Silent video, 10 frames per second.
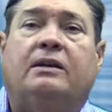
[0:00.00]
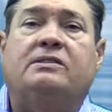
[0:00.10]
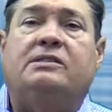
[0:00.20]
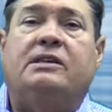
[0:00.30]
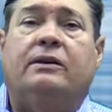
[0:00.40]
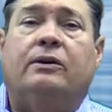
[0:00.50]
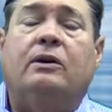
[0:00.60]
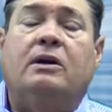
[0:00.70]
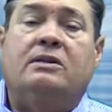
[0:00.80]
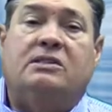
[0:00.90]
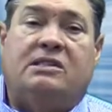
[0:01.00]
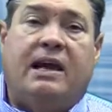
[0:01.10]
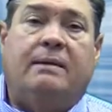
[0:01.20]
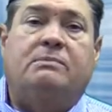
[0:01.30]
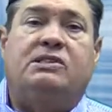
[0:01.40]
consider
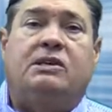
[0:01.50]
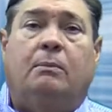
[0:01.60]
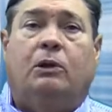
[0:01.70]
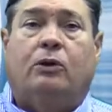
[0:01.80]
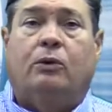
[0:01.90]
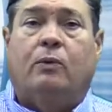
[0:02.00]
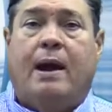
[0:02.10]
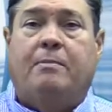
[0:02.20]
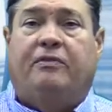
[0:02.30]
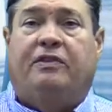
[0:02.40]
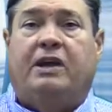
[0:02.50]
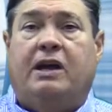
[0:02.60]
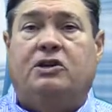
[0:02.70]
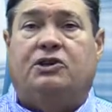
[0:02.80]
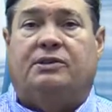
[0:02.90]
similar
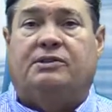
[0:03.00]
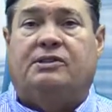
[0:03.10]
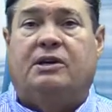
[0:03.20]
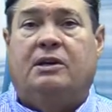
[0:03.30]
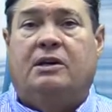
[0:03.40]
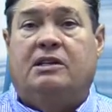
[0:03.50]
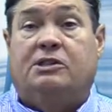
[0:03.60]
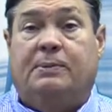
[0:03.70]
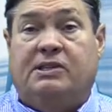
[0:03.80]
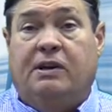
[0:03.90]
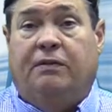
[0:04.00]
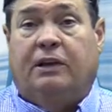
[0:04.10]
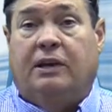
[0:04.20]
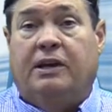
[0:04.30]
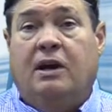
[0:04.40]
ramifications,
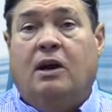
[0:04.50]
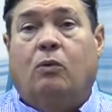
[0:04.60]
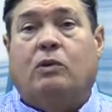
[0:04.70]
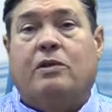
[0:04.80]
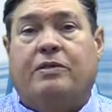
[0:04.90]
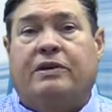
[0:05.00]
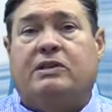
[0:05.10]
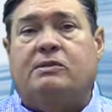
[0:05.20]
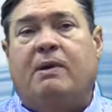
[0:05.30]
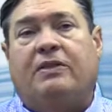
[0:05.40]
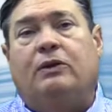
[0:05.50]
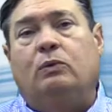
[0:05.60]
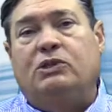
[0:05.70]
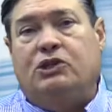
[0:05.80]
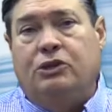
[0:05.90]
specifically whether this method
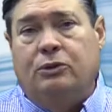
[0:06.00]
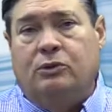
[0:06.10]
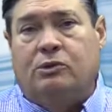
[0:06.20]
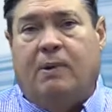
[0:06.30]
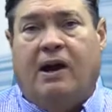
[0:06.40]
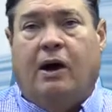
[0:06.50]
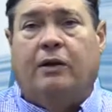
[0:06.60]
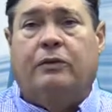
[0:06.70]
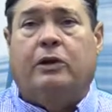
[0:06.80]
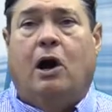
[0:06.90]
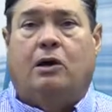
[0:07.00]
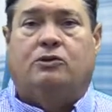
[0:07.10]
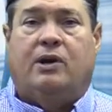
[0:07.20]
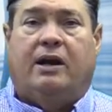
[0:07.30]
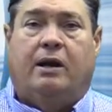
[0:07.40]
was used by other
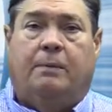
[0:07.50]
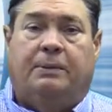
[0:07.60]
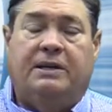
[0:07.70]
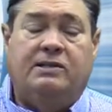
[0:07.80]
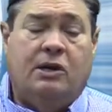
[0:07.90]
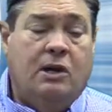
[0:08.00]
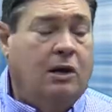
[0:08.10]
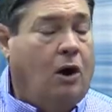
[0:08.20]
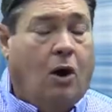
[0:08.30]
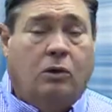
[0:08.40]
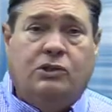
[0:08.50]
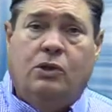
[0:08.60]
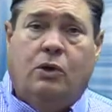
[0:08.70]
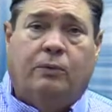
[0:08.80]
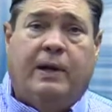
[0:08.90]
contract companies
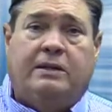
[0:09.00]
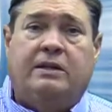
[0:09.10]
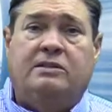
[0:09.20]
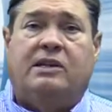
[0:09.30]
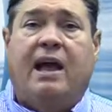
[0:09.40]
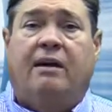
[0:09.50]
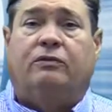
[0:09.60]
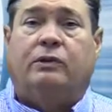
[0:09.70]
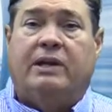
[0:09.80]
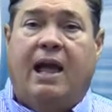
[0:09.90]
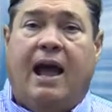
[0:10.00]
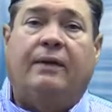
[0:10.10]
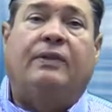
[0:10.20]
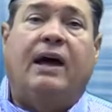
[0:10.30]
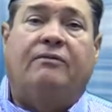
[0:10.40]
also erecting scaffolding
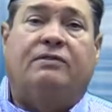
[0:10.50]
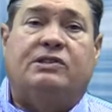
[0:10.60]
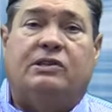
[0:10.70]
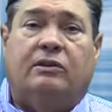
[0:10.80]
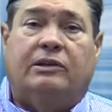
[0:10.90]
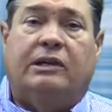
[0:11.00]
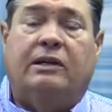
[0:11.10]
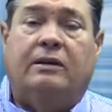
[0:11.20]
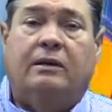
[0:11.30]
at that facility.